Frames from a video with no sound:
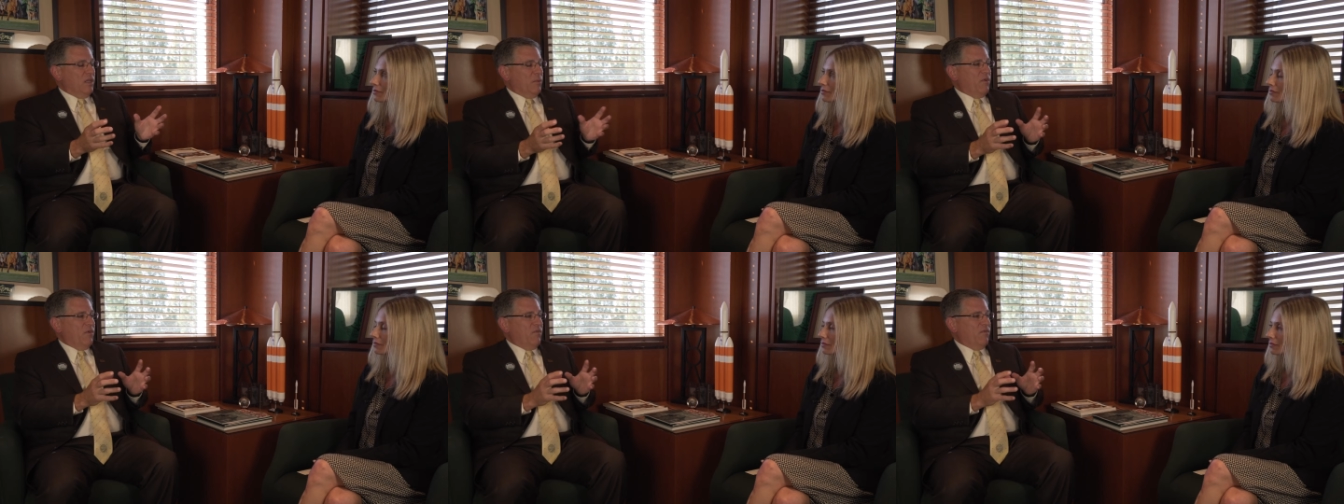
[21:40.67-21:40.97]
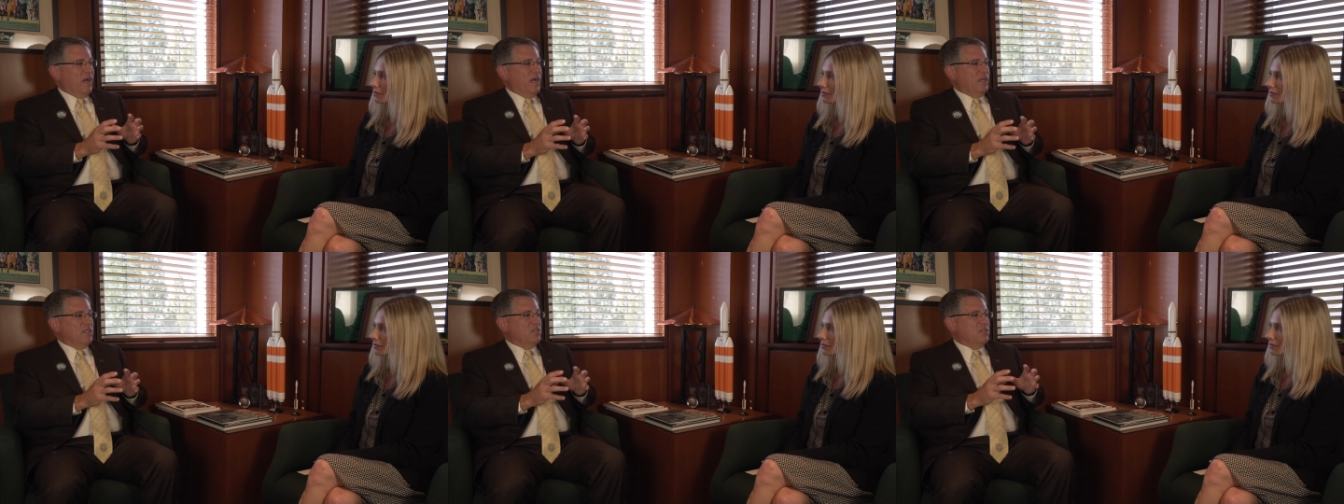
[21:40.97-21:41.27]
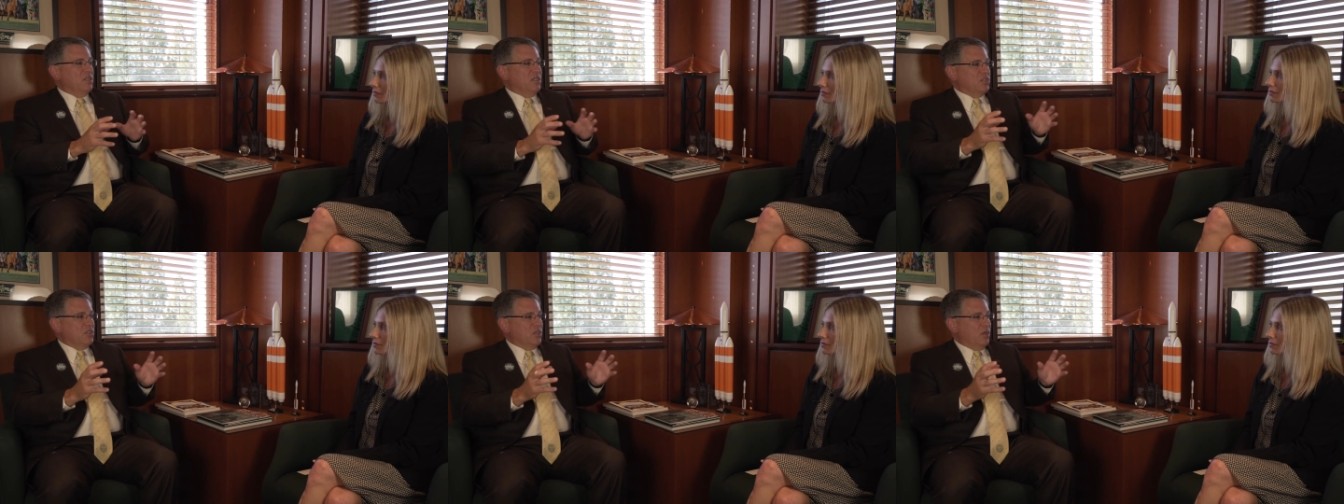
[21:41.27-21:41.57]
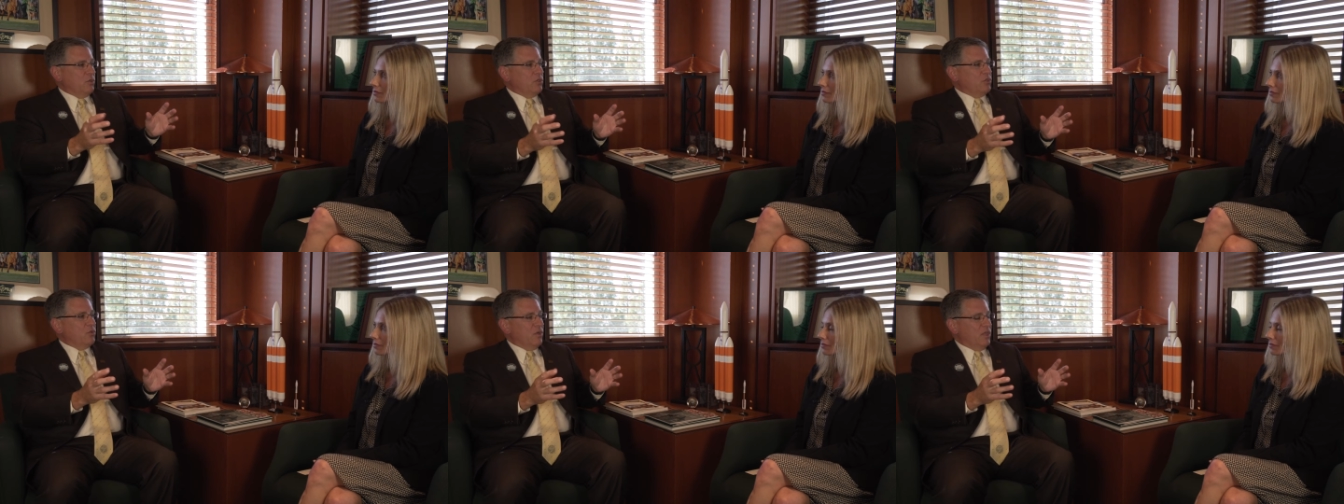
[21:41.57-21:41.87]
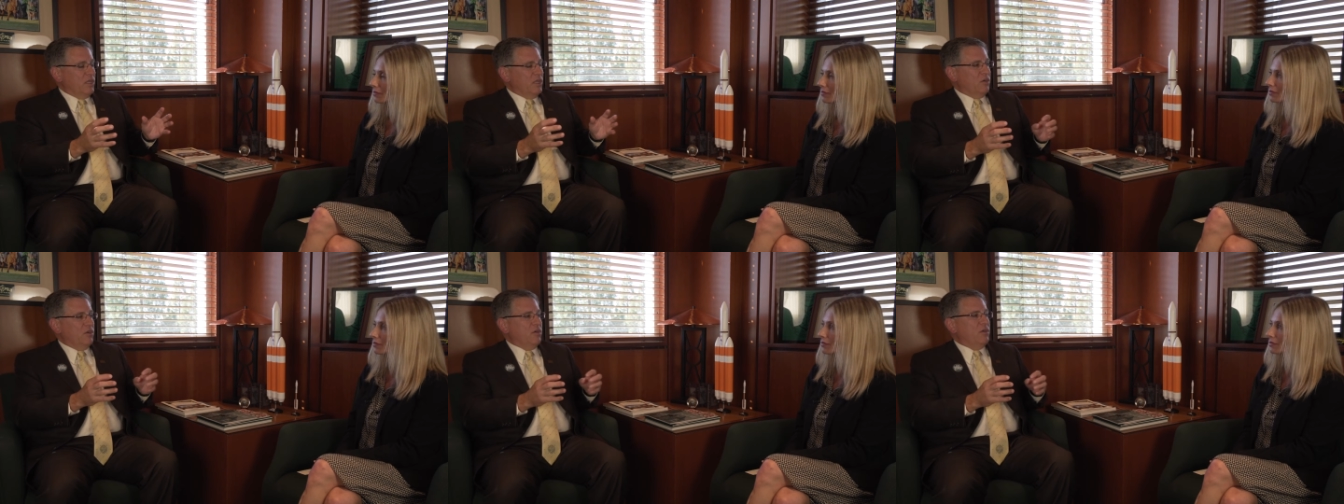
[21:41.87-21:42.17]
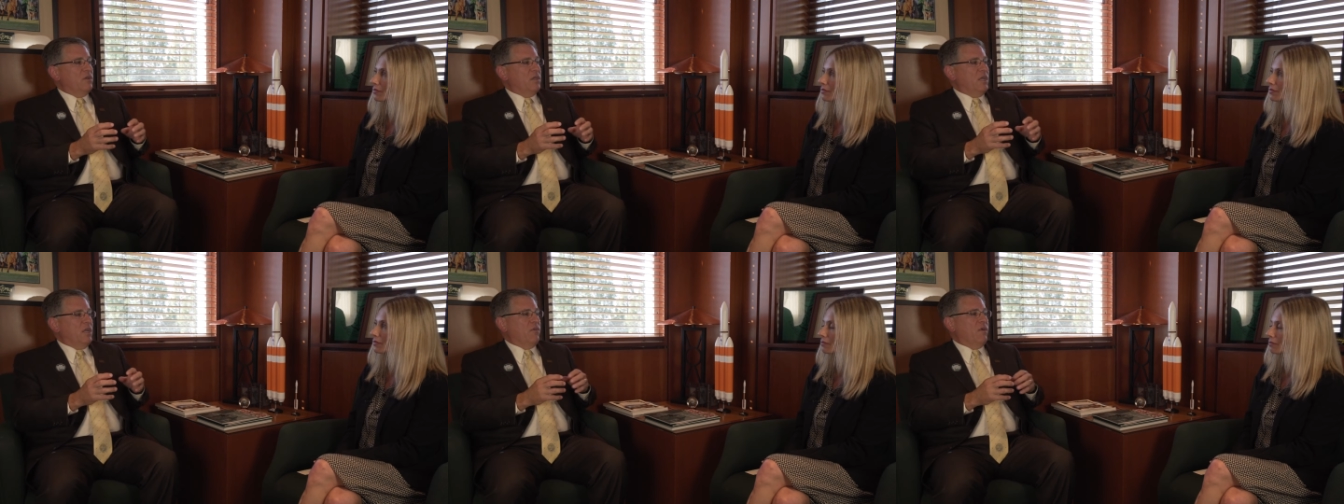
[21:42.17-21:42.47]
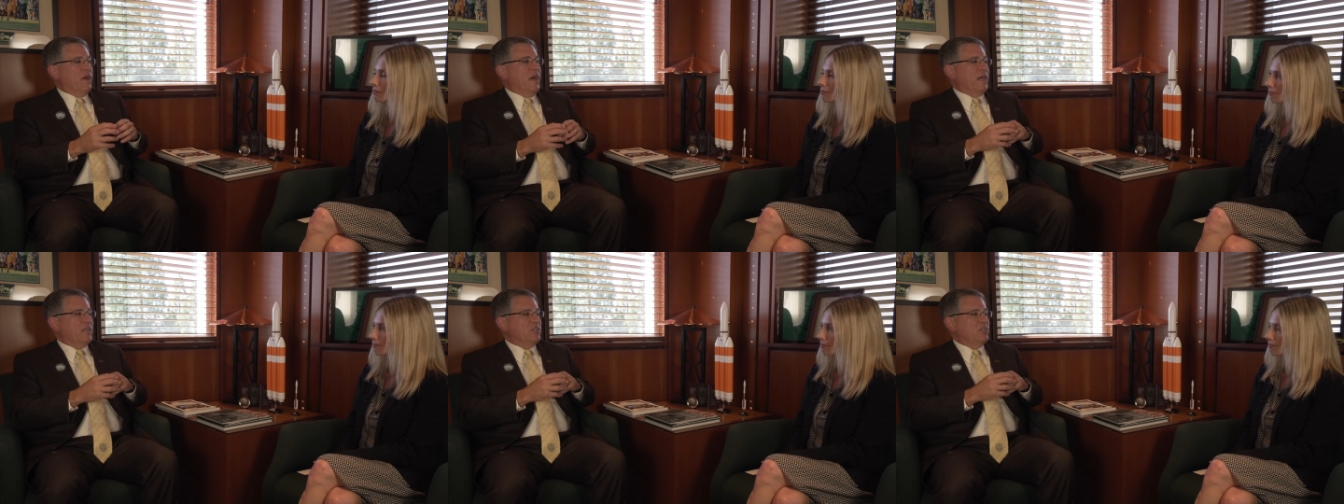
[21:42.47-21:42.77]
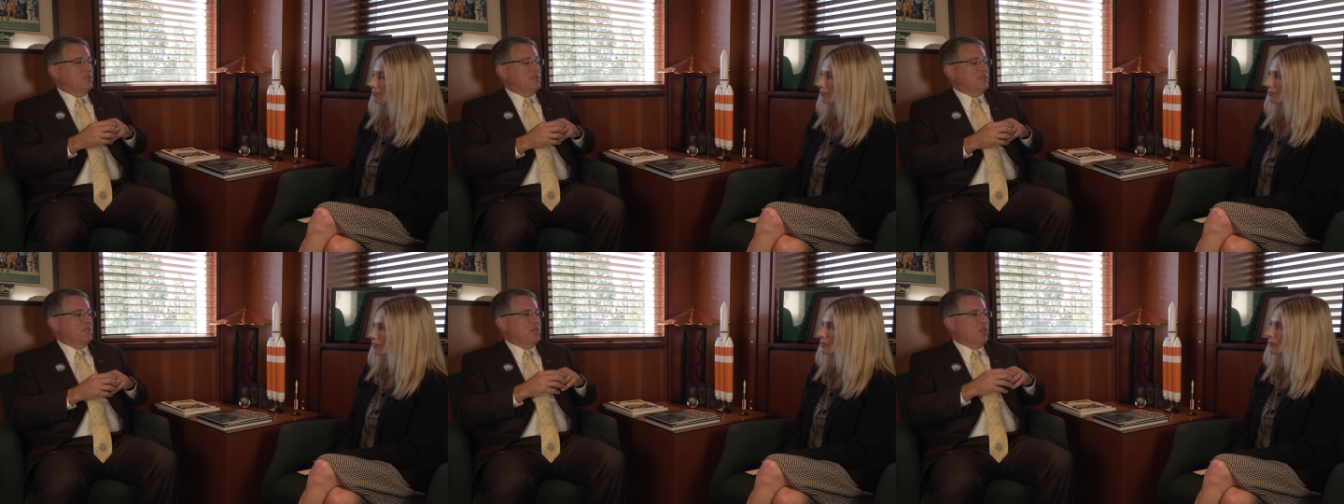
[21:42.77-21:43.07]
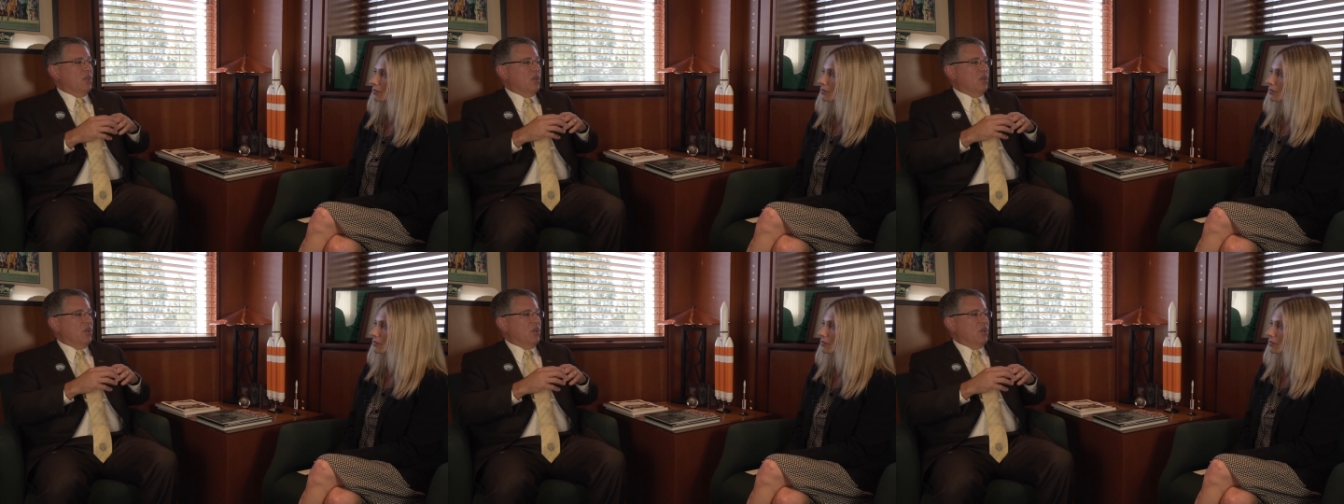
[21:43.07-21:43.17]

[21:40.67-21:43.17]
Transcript: that provides the social inter interactions,